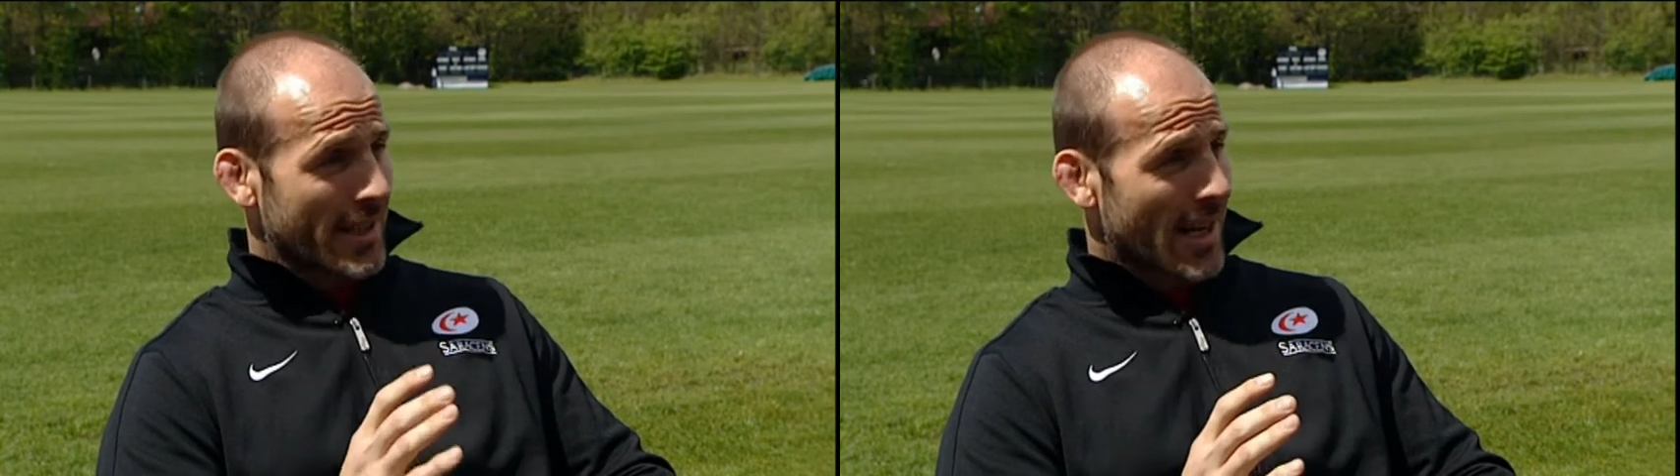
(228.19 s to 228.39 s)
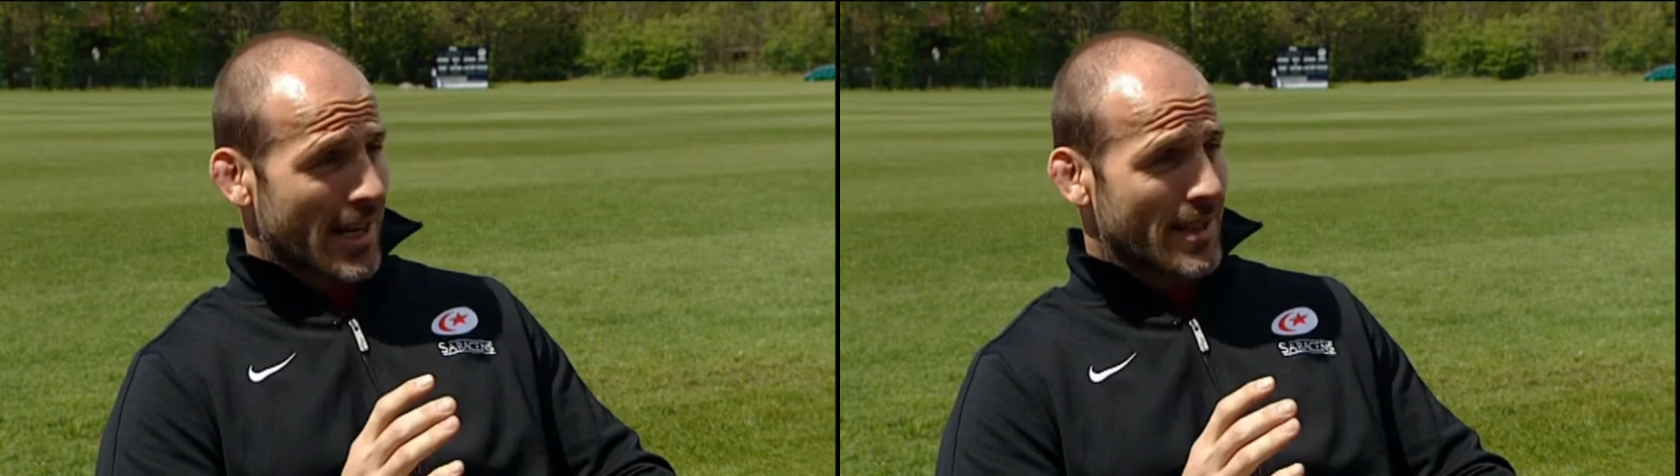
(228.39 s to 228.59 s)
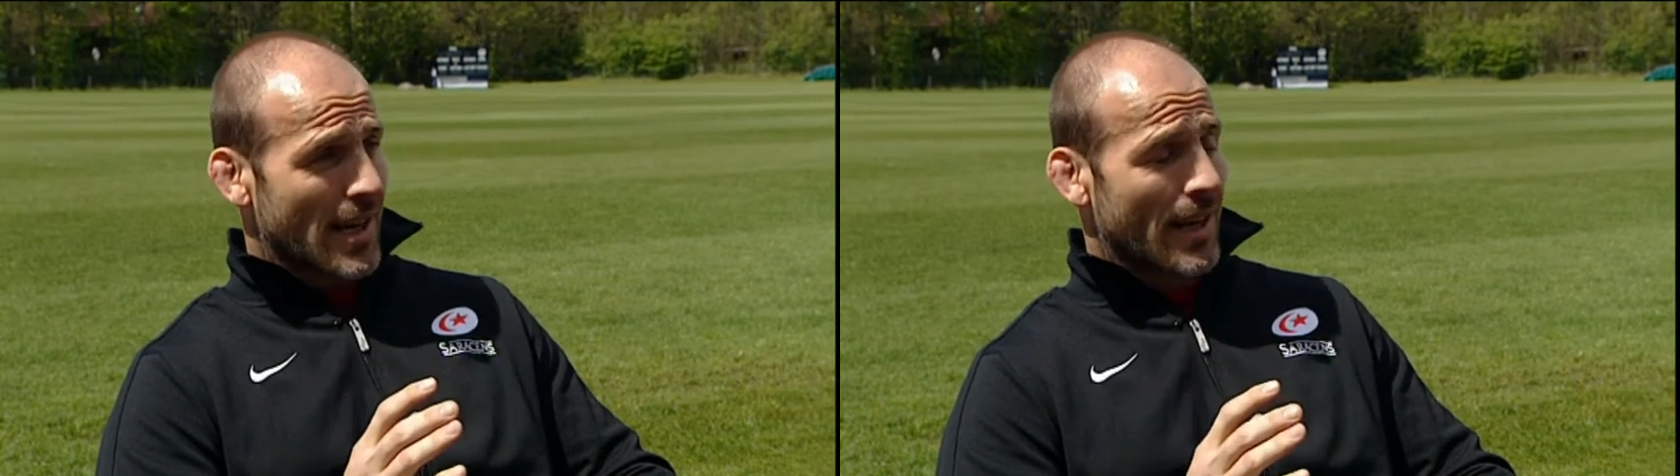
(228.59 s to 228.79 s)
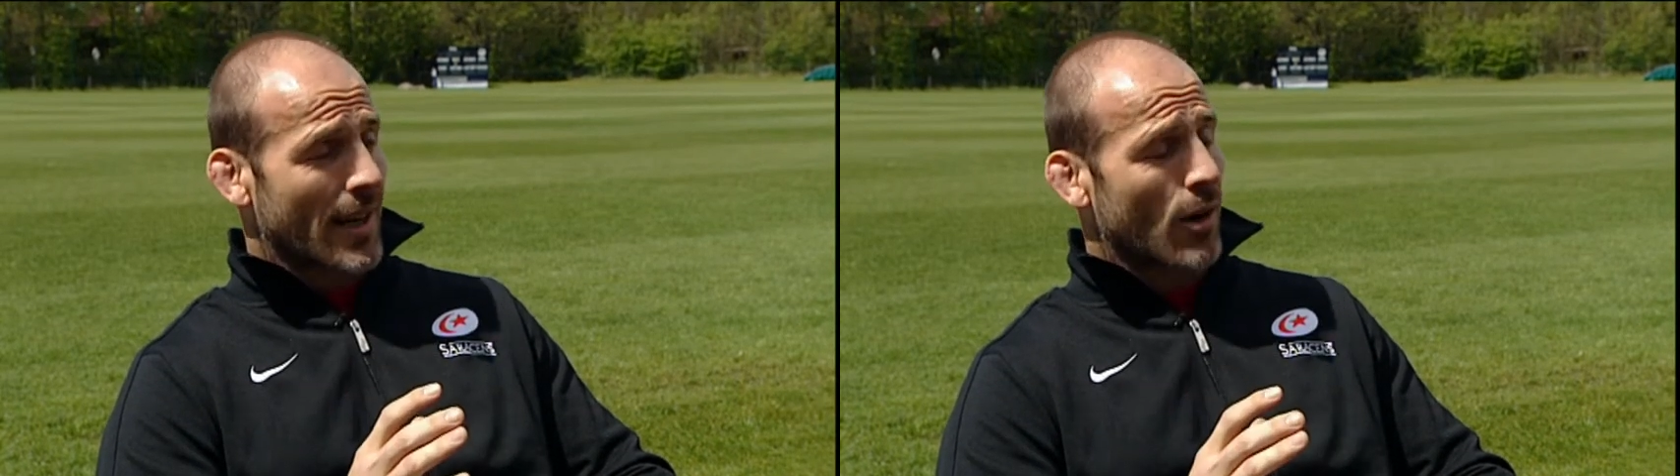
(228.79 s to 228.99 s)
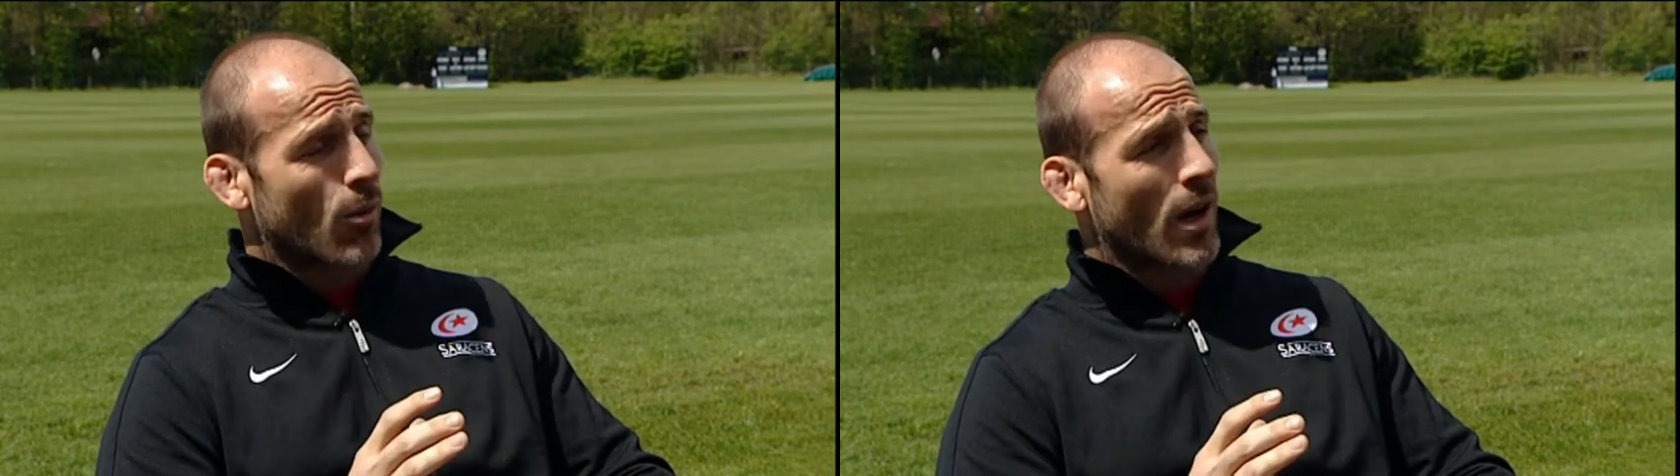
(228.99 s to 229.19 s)
attack and talent
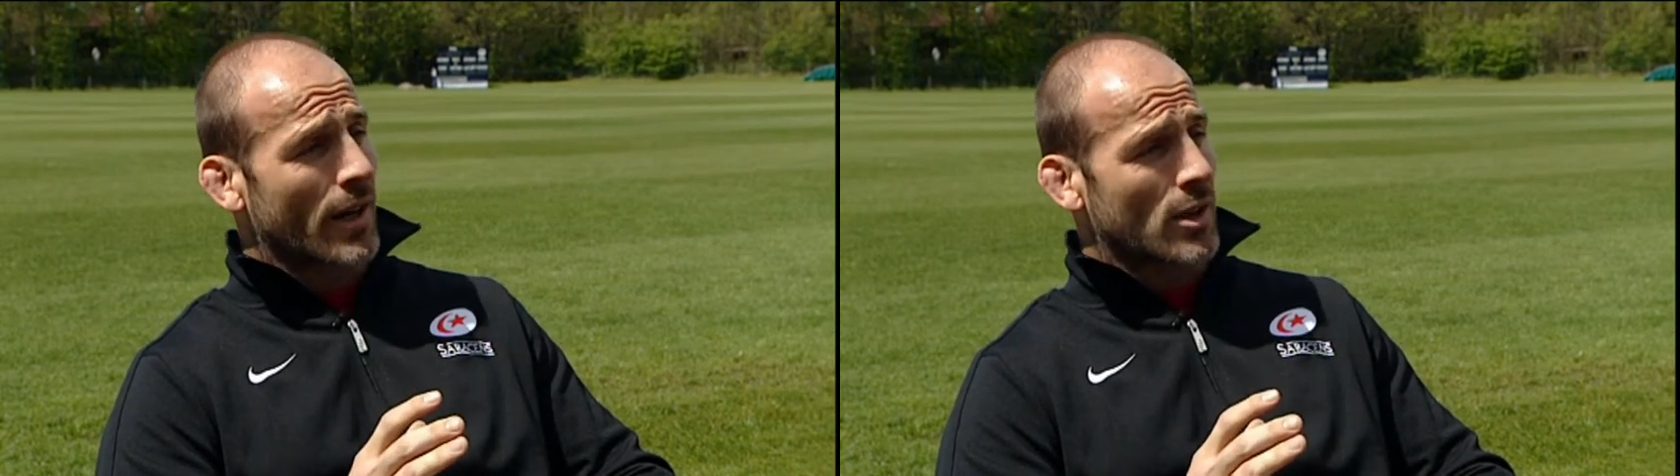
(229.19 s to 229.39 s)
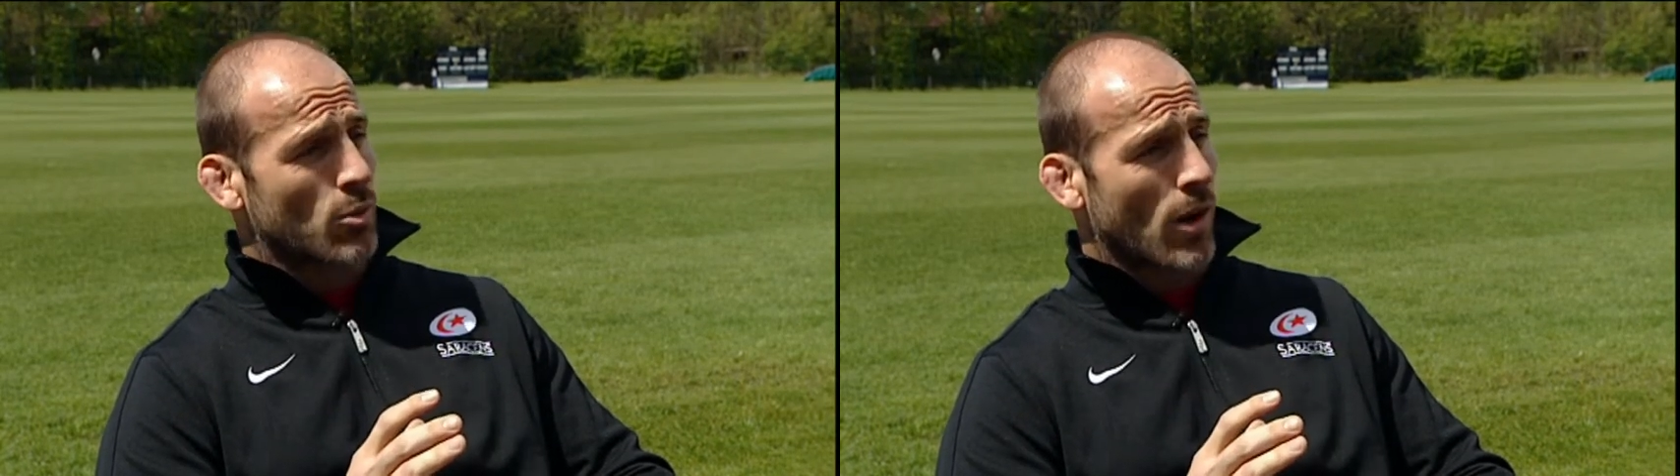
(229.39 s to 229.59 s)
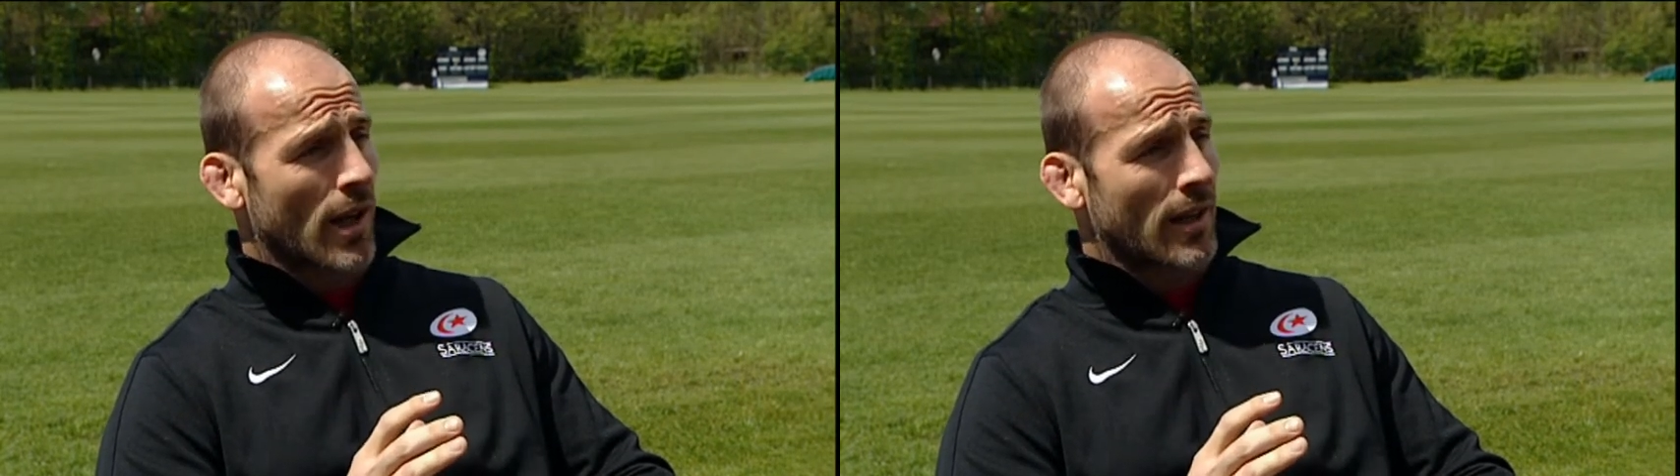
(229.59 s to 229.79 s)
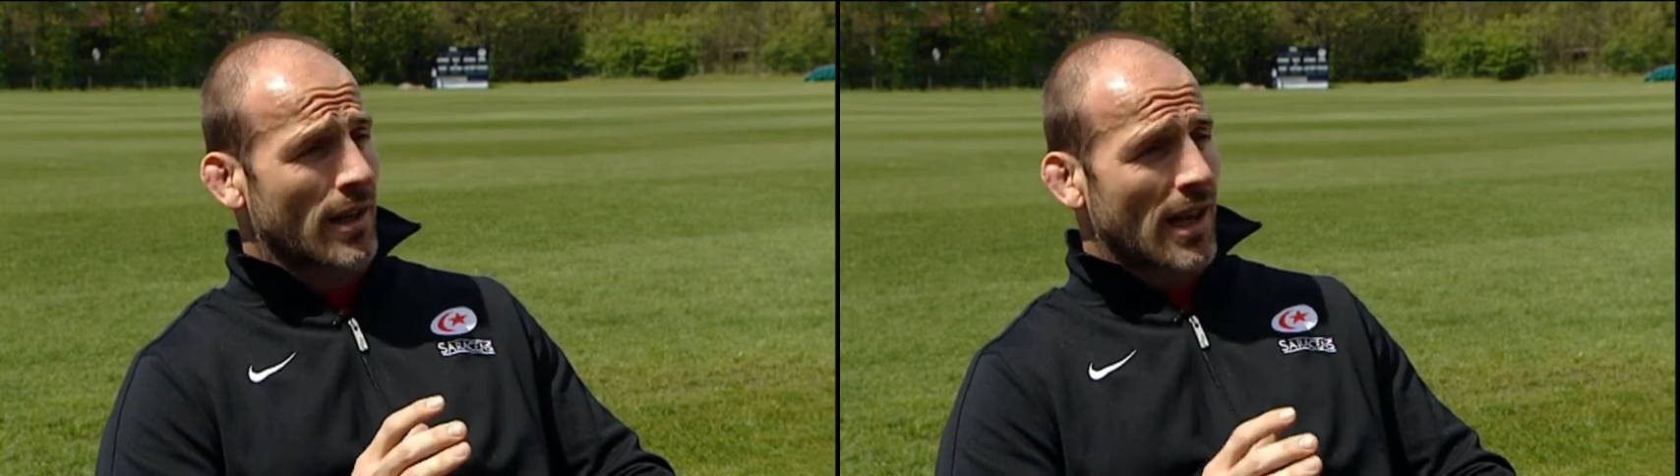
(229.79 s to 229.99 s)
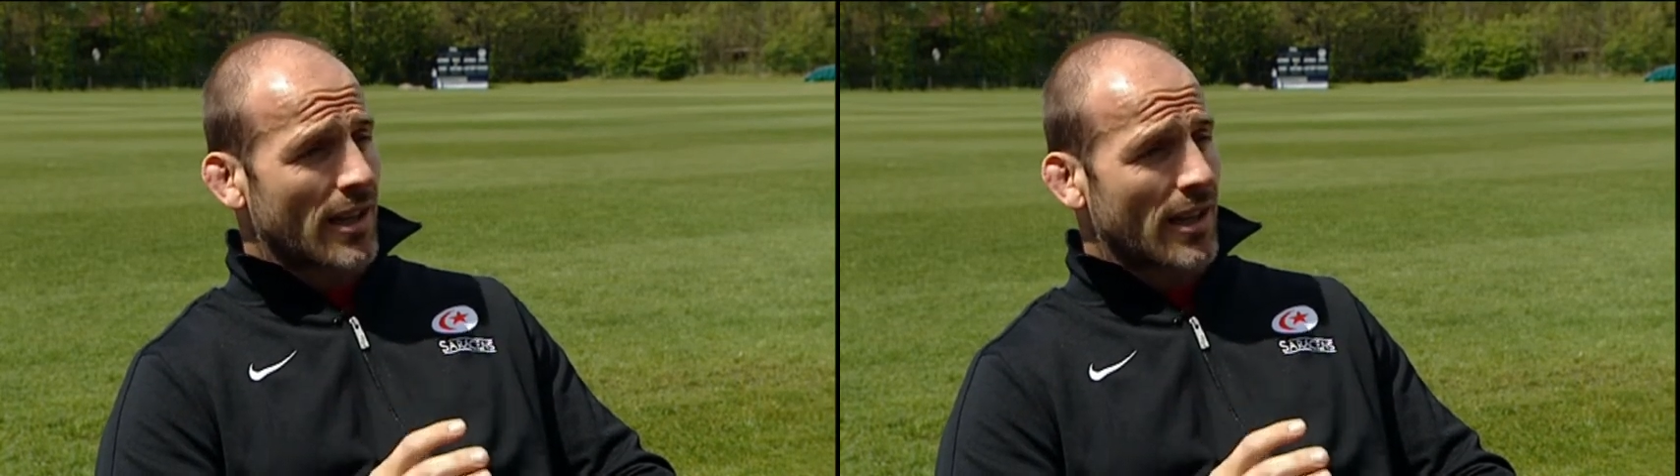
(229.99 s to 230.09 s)
out wide as well,